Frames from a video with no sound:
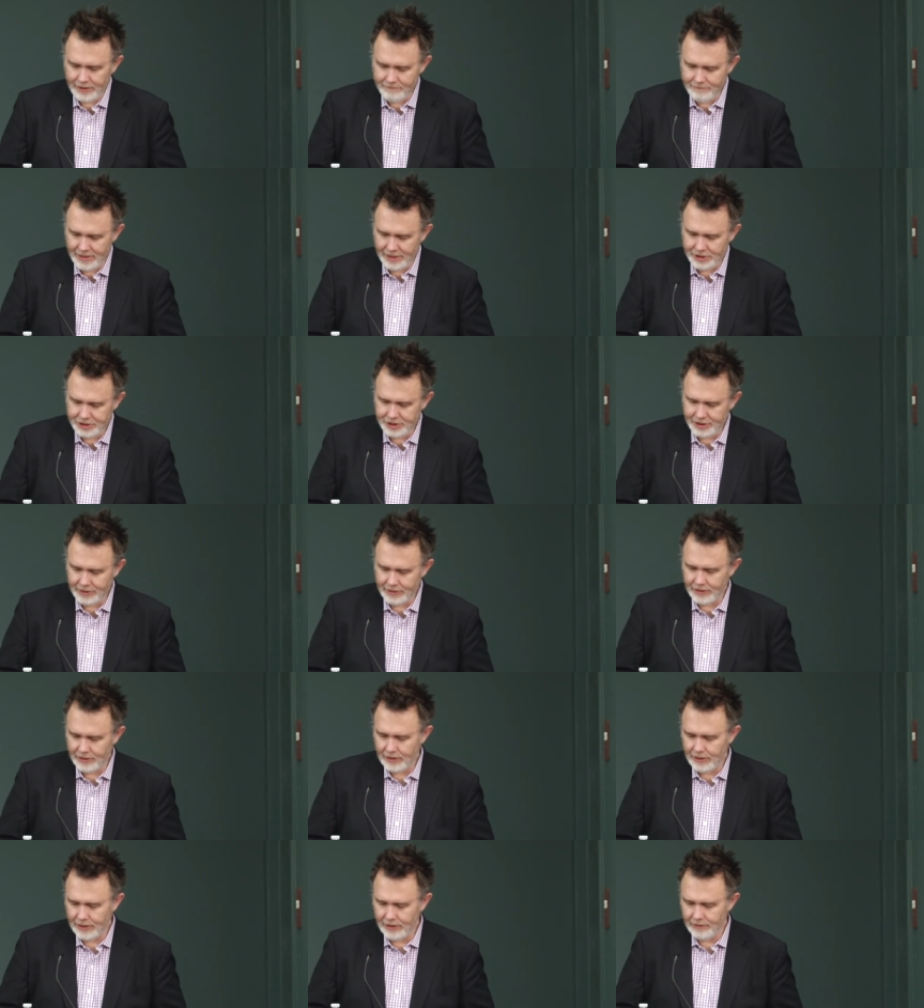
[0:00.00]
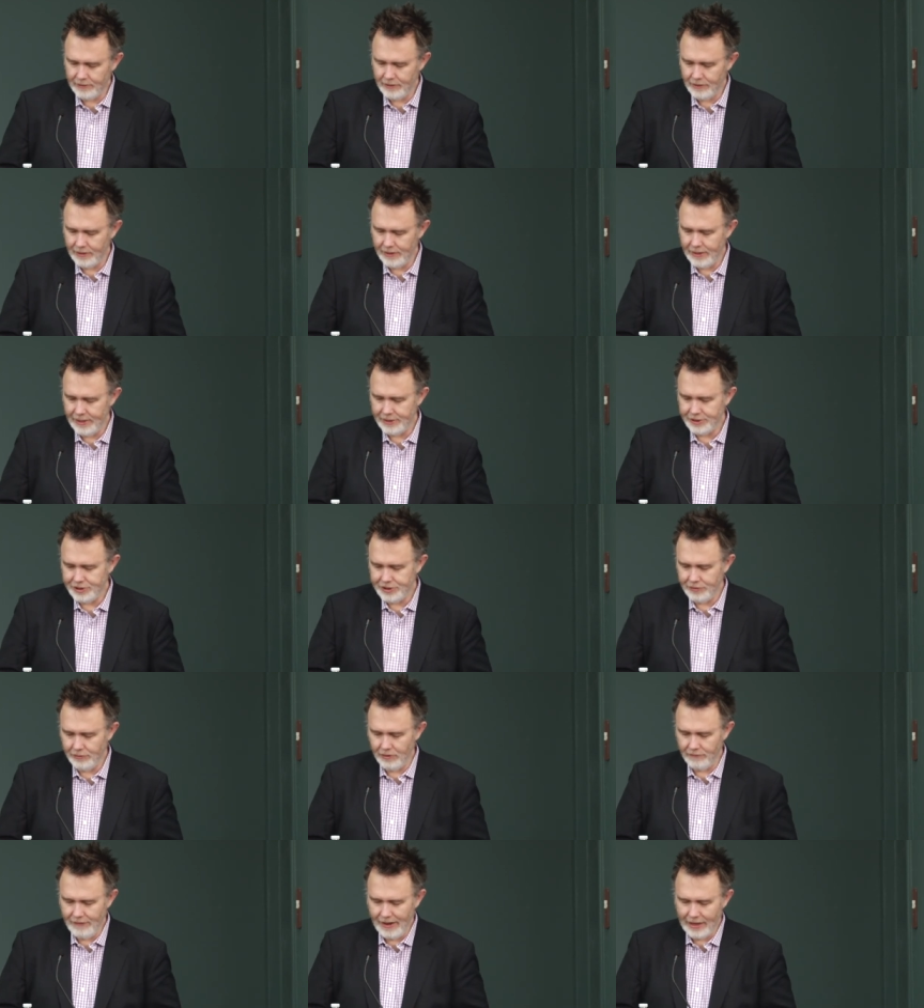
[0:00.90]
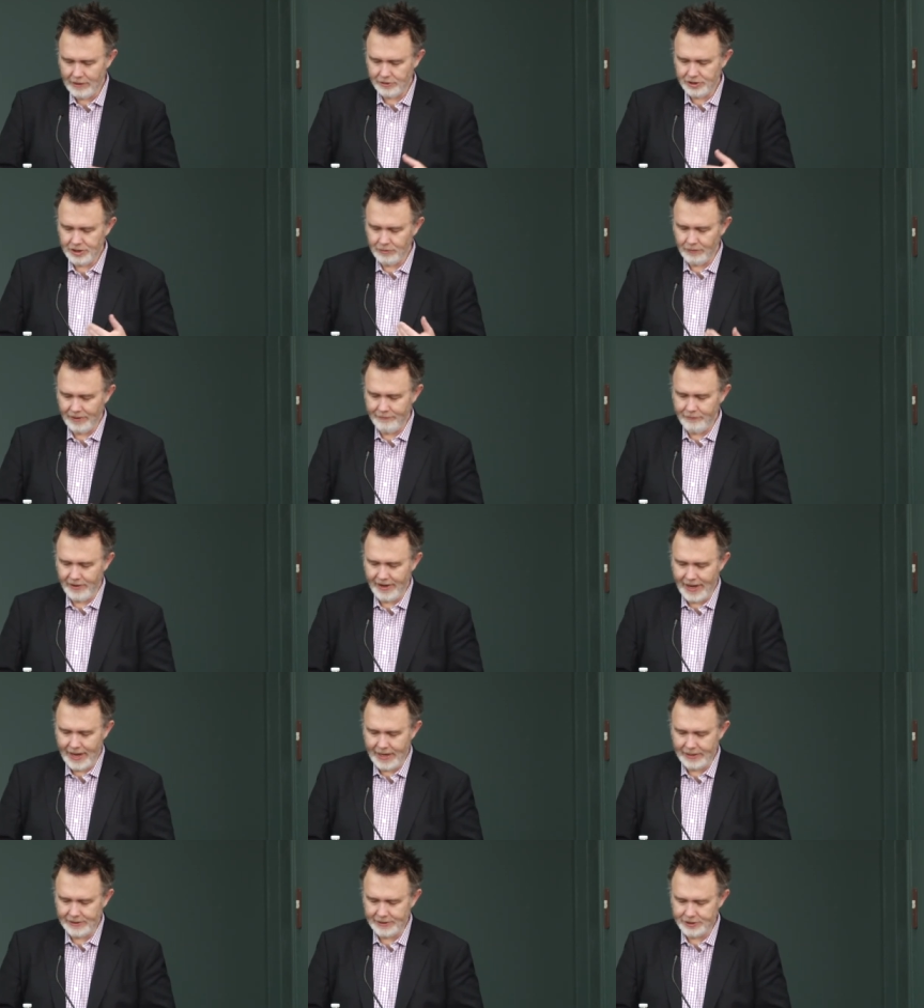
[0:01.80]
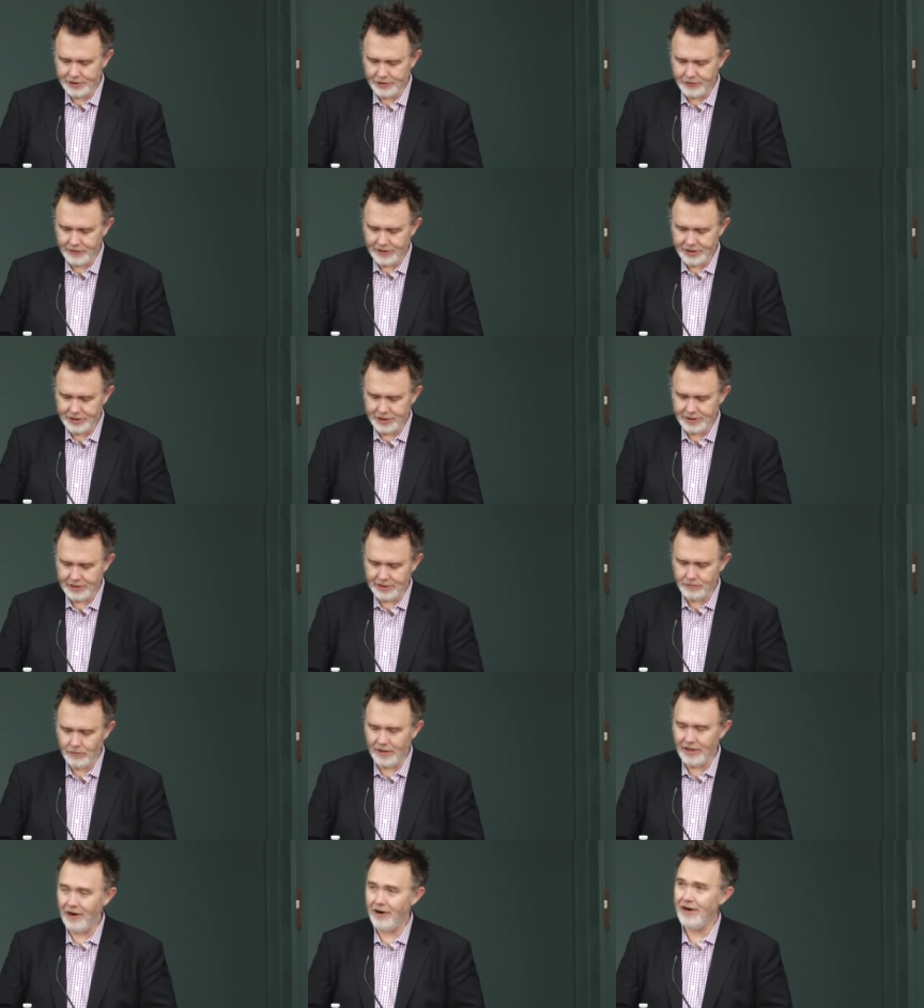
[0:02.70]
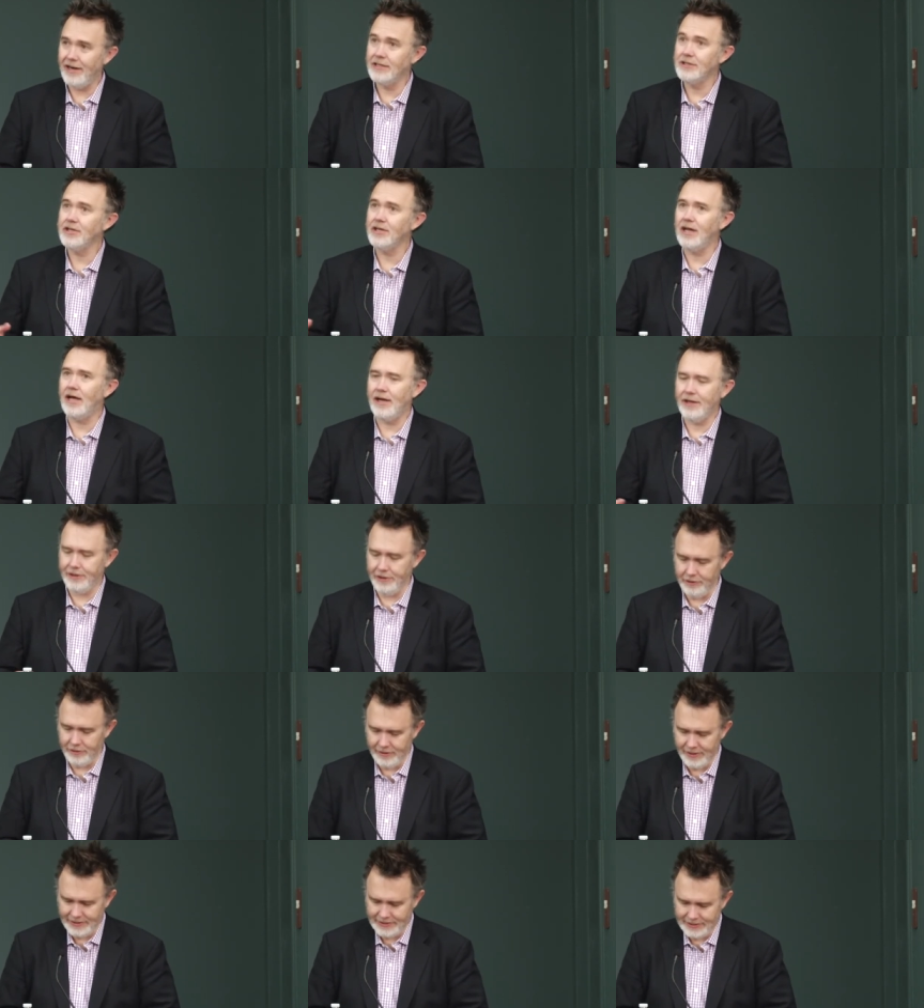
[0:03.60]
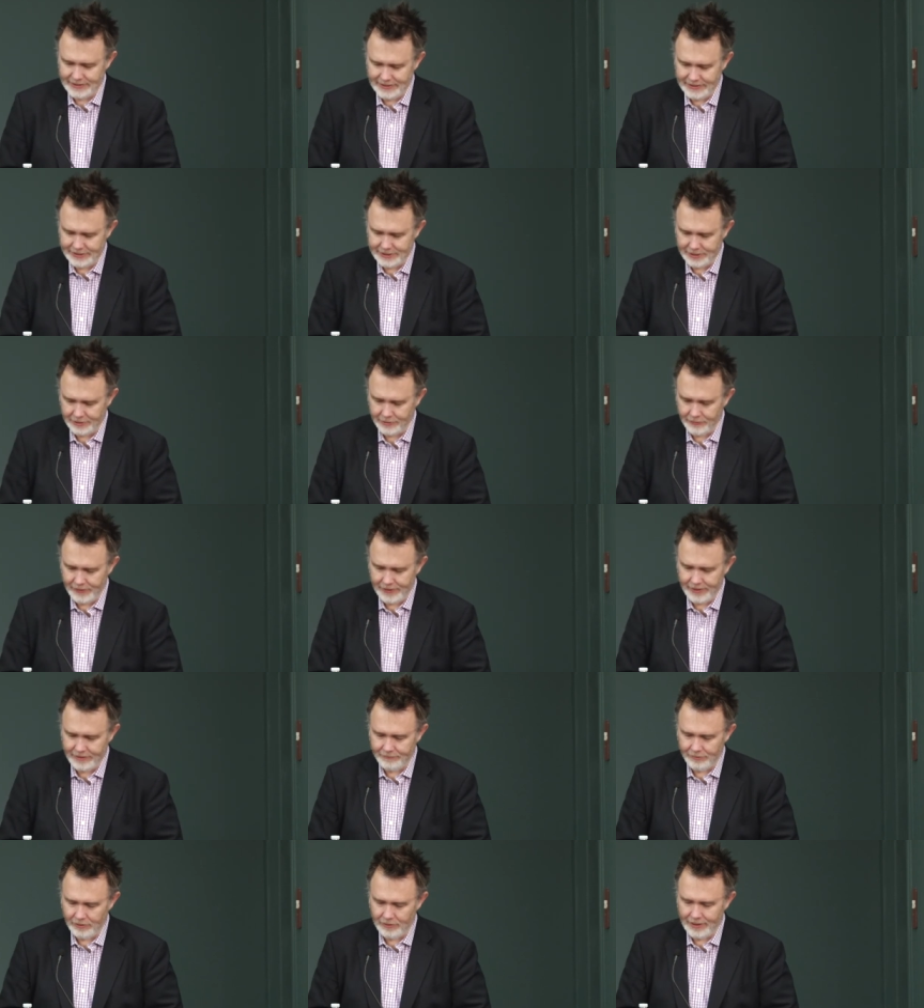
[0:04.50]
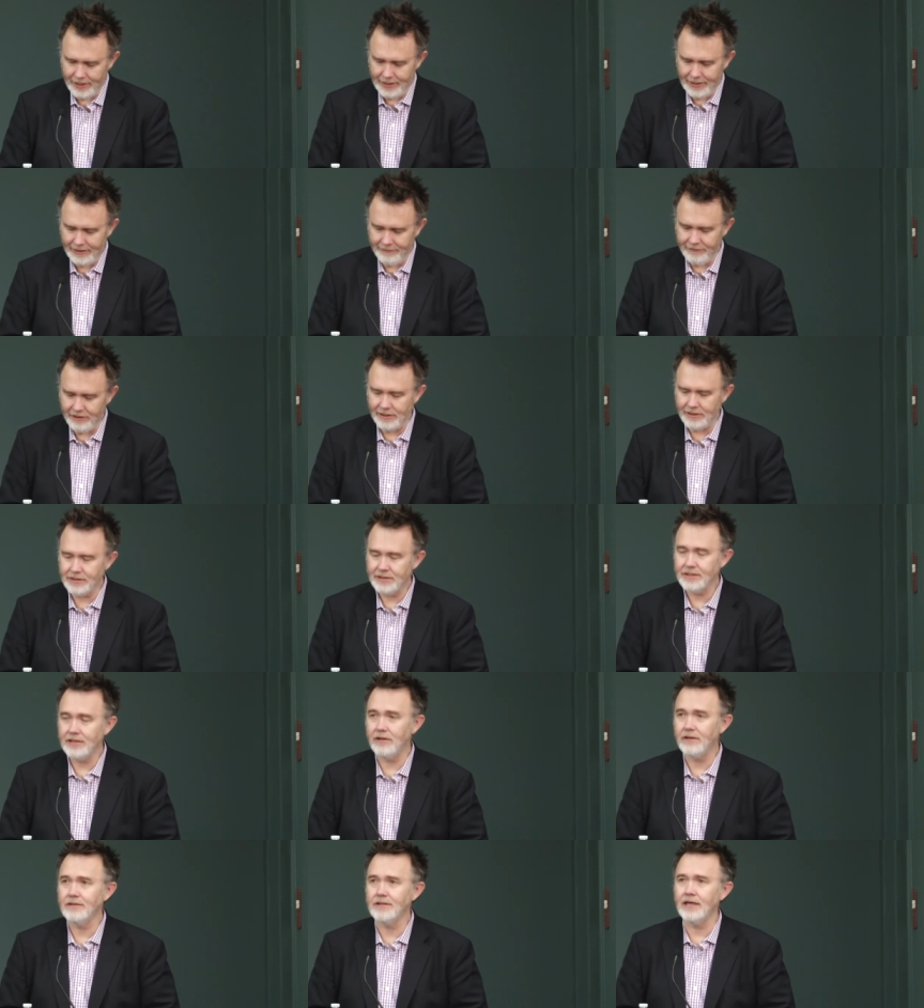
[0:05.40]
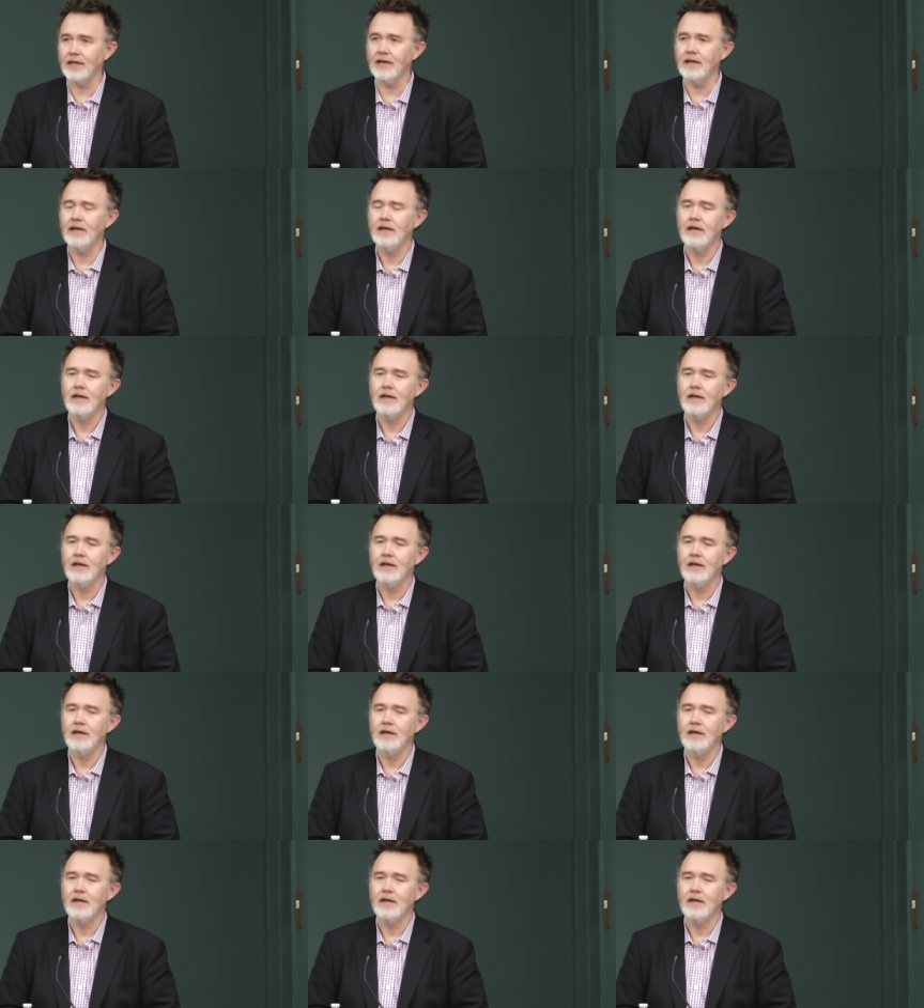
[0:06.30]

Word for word: to mention uh, the issue of how should we react as Christians when our interlocutor is disagreeable and even insulting.